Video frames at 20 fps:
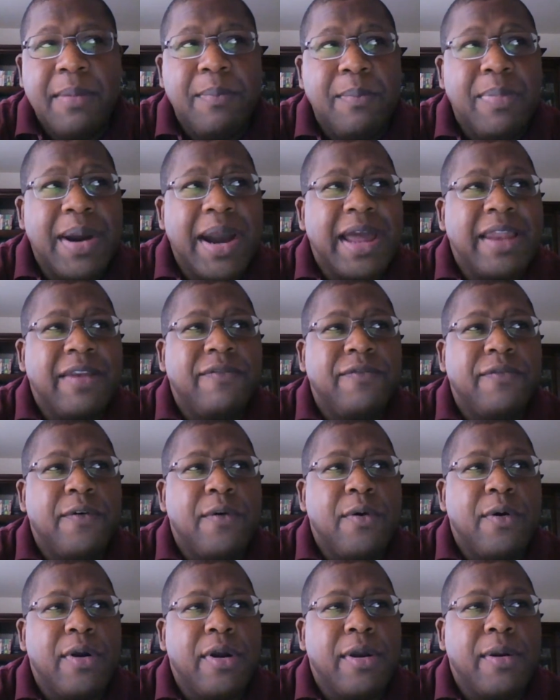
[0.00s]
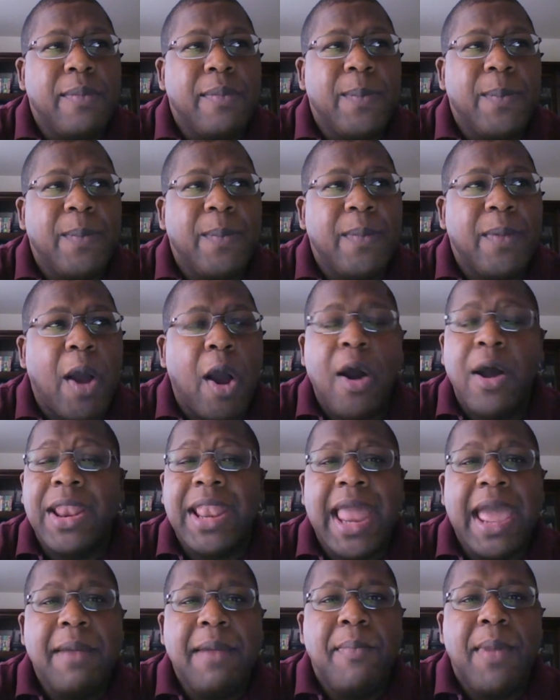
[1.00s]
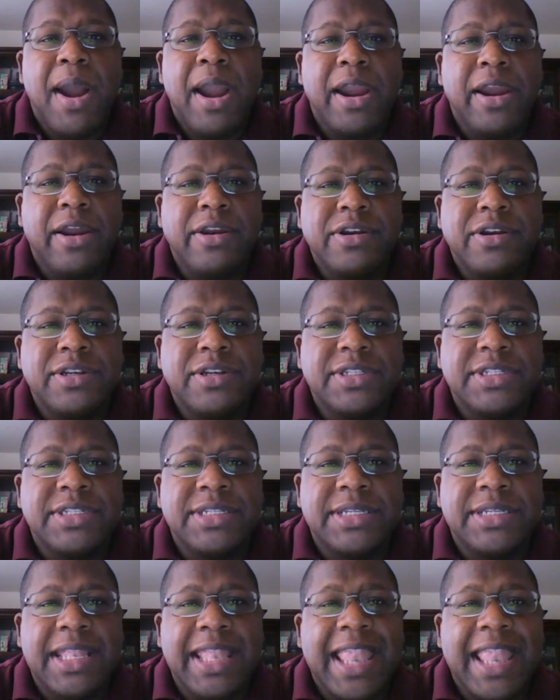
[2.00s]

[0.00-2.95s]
but for online marketers